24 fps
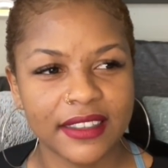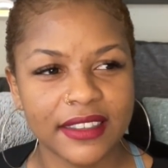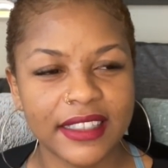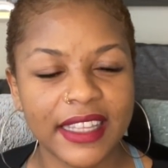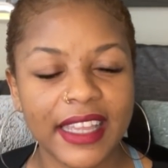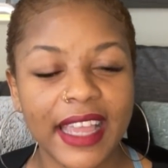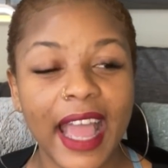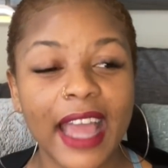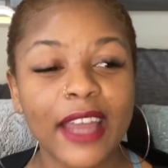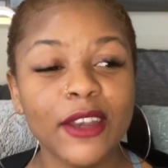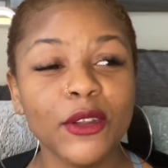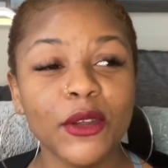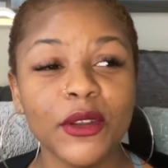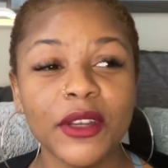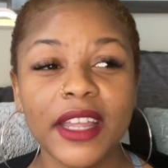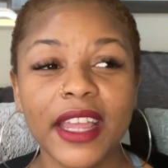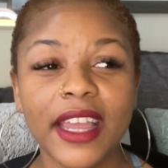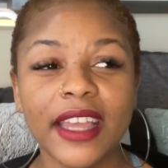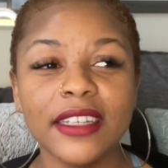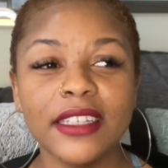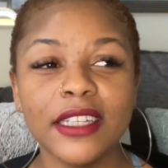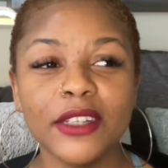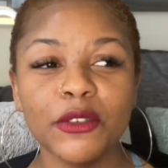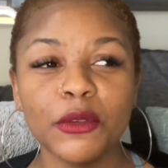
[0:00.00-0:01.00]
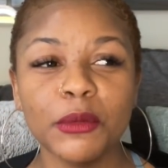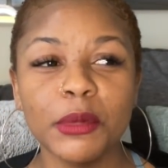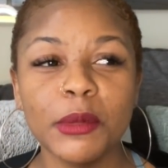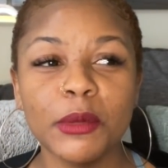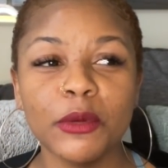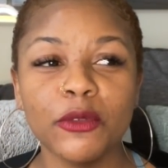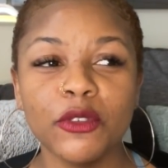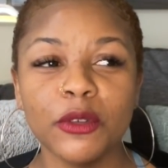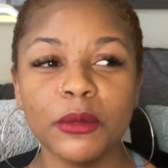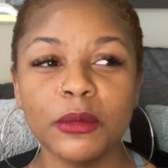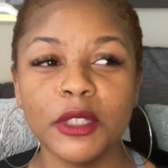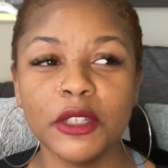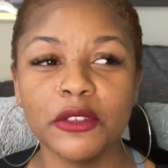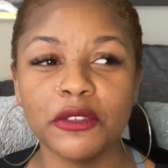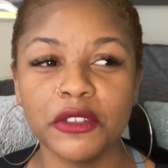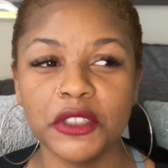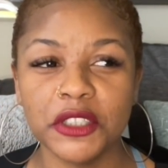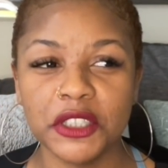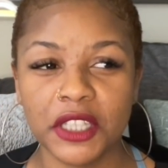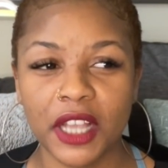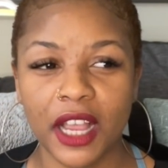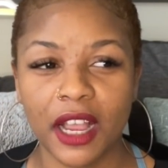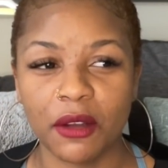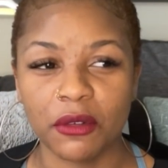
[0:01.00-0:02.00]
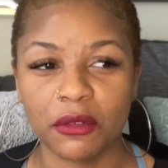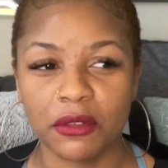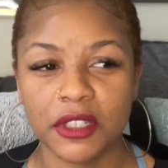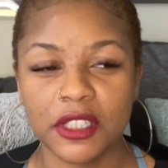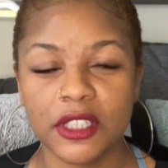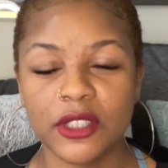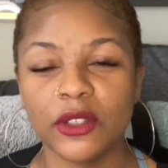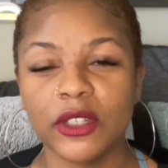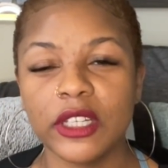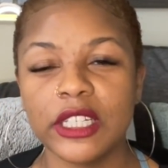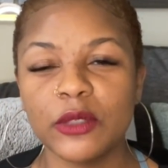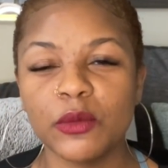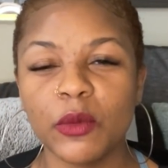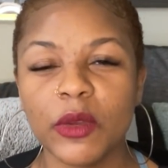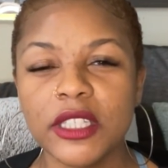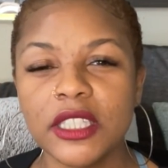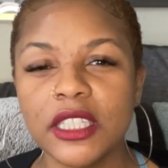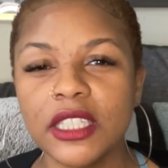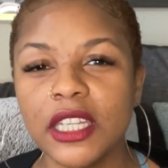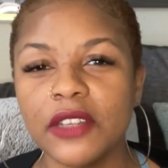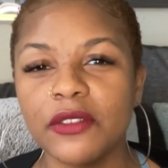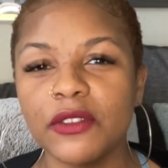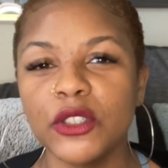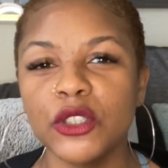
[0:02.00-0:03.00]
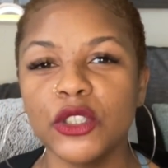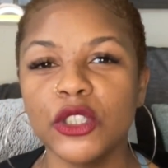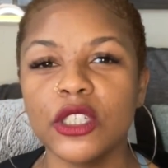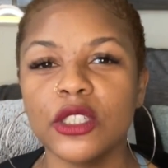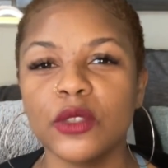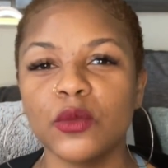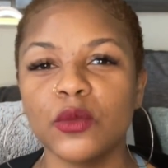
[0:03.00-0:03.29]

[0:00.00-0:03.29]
I know they had different people from different genres. So this wasn't even just